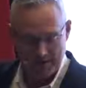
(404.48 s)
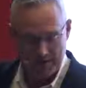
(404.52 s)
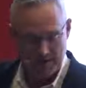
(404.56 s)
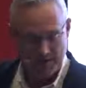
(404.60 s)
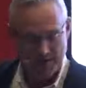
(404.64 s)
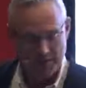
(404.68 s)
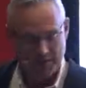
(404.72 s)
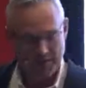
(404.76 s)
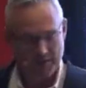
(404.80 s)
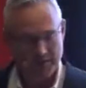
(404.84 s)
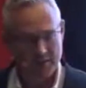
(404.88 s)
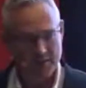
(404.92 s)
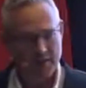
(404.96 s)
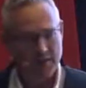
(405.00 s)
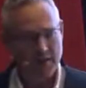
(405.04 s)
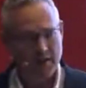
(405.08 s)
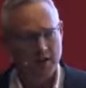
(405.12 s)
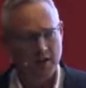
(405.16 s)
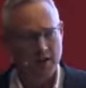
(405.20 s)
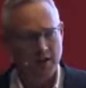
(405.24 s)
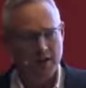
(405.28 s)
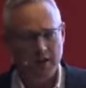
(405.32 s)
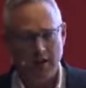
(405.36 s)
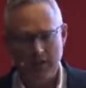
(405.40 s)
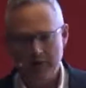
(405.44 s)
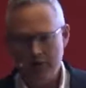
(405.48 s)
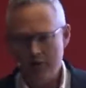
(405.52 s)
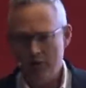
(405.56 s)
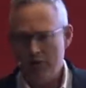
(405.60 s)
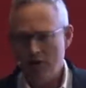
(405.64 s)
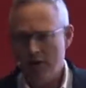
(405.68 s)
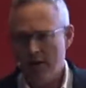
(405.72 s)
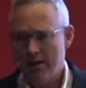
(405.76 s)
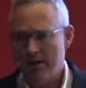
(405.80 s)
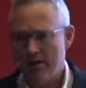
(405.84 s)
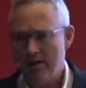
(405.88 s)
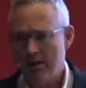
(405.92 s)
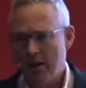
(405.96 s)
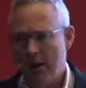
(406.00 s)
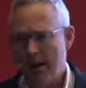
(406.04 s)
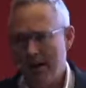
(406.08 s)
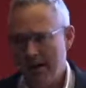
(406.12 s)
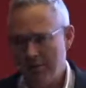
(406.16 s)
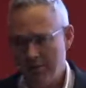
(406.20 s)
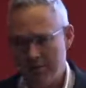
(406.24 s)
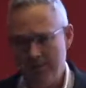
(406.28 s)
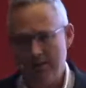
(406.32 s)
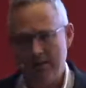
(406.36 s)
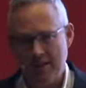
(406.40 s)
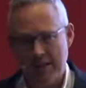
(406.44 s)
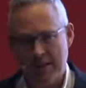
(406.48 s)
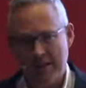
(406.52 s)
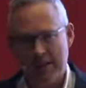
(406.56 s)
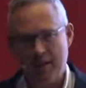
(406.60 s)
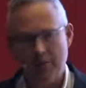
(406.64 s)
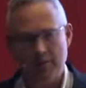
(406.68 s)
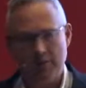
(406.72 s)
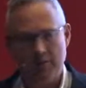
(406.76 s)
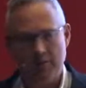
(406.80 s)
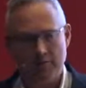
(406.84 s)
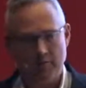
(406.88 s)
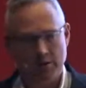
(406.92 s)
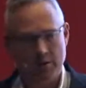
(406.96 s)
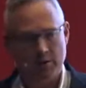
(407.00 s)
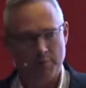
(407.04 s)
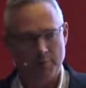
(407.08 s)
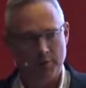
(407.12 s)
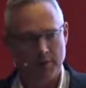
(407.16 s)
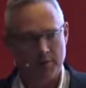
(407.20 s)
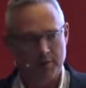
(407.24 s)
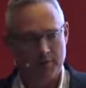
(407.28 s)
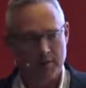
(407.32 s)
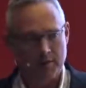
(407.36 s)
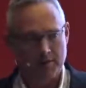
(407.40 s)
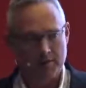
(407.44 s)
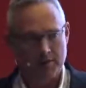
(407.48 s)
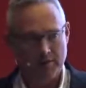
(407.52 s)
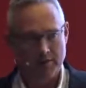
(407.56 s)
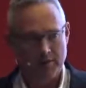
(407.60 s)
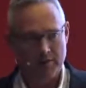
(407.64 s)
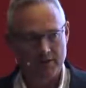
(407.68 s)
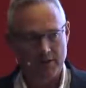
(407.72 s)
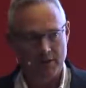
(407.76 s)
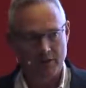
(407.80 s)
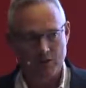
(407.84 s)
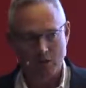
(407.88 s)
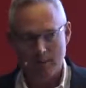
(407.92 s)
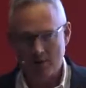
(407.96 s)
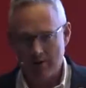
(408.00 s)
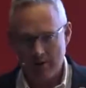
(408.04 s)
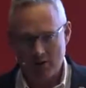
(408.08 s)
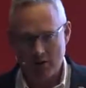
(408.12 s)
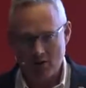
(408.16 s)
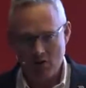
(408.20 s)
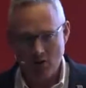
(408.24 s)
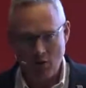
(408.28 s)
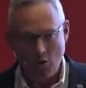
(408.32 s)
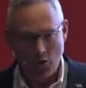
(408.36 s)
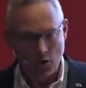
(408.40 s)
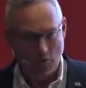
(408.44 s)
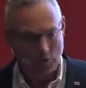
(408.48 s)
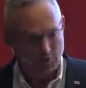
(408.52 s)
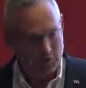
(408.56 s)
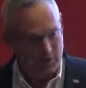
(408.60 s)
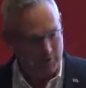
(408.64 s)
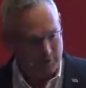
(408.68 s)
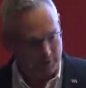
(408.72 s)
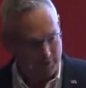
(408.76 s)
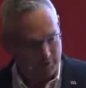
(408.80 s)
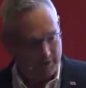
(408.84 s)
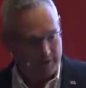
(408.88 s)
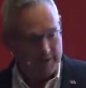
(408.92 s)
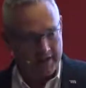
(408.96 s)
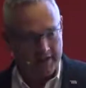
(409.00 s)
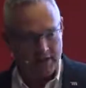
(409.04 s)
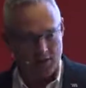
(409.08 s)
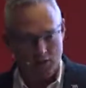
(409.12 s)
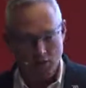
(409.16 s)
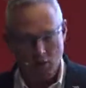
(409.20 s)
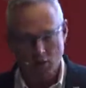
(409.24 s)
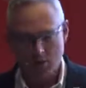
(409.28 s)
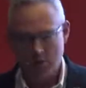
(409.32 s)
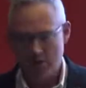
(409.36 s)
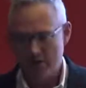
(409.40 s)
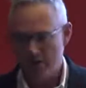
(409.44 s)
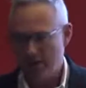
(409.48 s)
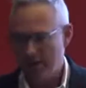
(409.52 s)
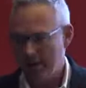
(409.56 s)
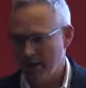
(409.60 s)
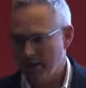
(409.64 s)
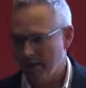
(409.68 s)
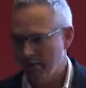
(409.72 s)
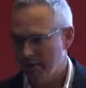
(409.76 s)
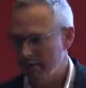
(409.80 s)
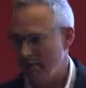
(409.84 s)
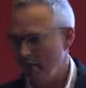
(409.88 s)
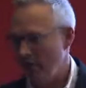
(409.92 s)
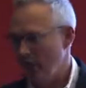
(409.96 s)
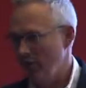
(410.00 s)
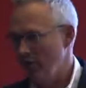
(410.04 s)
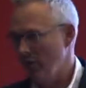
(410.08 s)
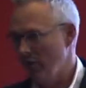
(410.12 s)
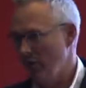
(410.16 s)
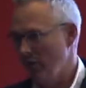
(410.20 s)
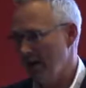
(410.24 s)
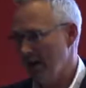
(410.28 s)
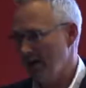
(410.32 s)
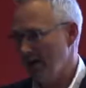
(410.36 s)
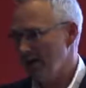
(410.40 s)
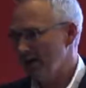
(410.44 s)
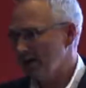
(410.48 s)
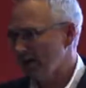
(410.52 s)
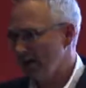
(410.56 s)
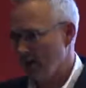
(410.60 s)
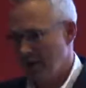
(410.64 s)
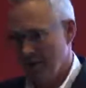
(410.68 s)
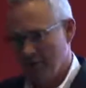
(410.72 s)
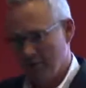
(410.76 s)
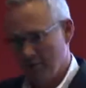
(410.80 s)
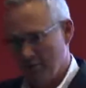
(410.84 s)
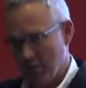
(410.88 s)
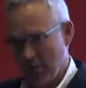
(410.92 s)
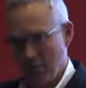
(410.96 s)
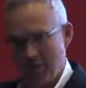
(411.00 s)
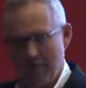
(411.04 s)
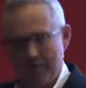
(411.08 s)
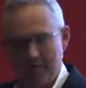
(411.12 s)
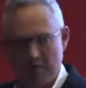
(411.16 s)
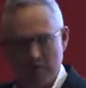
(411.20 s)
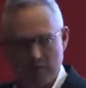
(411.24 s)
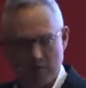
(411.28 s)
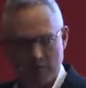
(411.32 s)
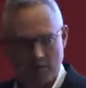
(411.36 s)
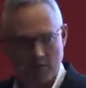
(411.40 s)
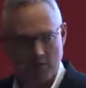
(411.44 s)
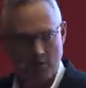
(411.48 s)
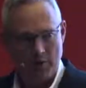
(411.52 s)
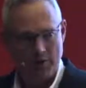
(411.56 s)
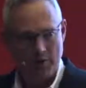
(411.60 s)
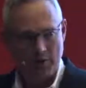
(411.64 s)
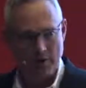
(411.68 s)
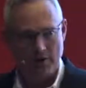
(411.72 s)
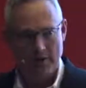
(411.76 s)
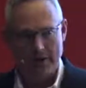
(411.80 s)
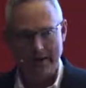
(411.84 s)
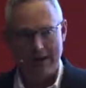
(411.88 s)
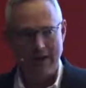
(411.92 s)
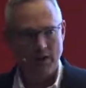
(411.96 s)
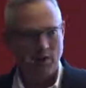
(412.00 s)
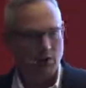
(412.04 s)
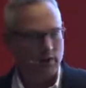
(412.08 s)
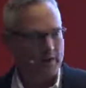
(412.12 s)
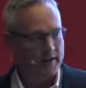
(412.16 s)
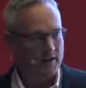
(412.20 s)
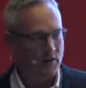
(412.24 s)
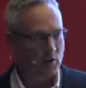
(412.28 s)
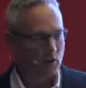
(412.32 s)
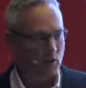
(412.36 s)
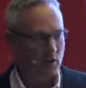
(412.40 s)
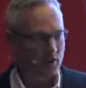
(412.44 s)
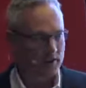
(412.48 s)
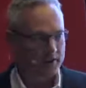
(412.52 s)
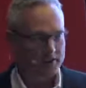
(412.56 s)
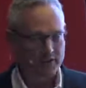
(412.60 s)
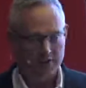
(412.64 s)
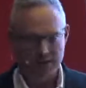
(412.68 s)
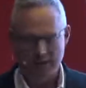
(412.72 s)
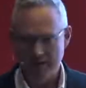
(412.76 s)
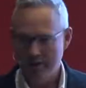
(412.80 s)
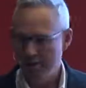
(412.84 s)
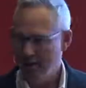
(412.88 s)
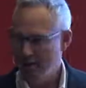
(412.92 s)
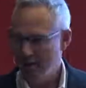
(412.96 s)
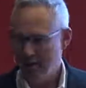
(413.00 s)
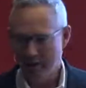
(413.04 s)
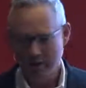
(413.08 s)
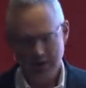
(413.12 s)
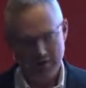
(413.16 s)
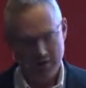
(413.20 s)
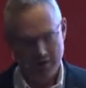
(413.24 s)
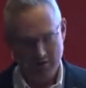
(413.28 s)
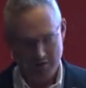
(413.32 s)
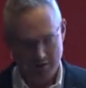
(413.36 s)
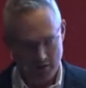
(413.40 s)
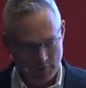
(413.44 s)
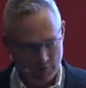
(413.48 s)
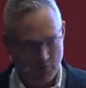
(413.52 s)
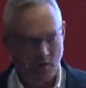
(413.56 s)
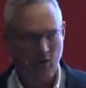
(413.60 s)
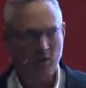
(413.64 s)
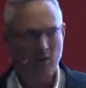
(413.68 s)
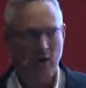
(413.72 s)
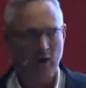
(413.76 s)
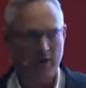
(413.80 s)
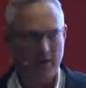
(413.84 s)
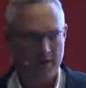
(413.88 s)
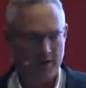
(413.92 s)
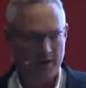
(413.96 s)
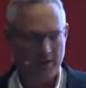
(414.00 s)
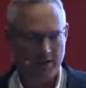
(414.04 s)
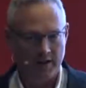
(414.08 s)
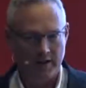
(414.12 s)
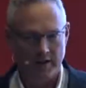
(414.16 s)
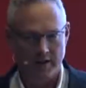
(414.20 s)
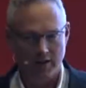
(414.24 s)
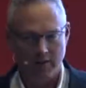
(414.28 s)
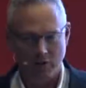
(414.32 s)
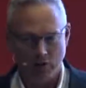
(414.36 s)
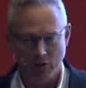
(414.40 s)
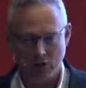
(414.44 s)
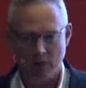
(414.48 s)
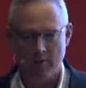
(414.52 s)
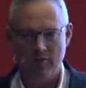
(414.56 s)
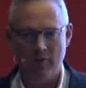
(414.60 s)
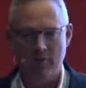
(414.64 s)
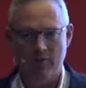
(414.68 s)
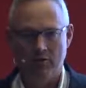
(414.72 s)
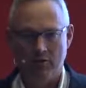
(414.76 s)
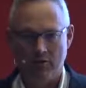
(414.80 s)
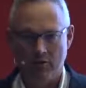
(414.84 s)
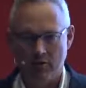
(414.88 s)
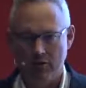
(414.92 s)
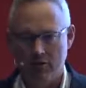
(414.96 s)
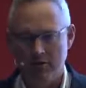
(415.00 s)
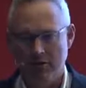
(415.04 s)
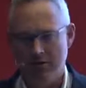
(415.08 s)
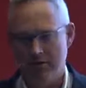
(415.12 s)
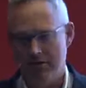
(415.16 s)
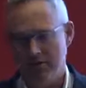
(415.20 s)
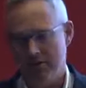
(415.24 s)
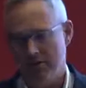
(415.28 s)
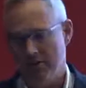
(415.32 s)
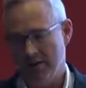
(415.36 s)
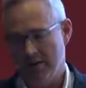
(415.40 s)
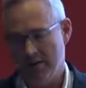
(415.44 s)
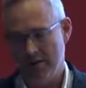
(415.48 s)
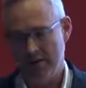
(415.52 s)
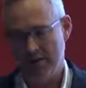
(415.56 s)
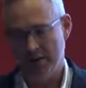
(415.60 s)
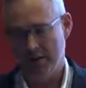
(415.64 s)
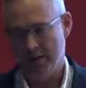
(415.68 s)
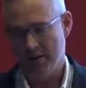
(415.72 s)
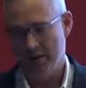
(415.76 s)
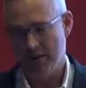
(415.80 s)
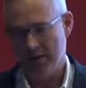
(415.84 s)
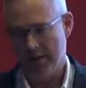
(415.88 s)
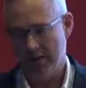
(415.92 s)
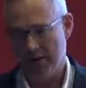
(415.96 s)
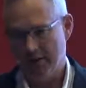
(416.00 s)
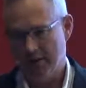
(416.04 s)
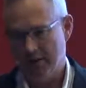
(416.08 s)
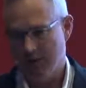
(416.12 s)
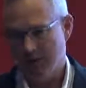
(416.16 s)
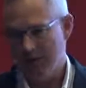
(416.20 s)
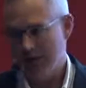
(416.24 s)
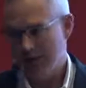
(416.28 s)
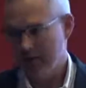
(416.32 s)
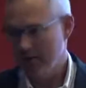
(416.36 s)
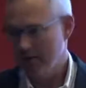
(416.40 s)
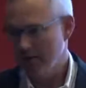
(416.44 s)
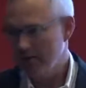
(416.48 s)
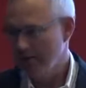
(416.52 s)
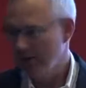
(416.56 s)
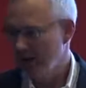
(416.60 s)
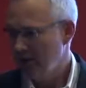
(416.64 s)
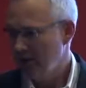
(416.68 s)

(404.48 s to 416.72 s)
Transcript: that says if you try and time these equity risk premiums, so you try and make a call, right, for the next quarter, I think we should overweight momentum or we should downweight quality, you're more likely to get it horribly wrong than to actually get it right.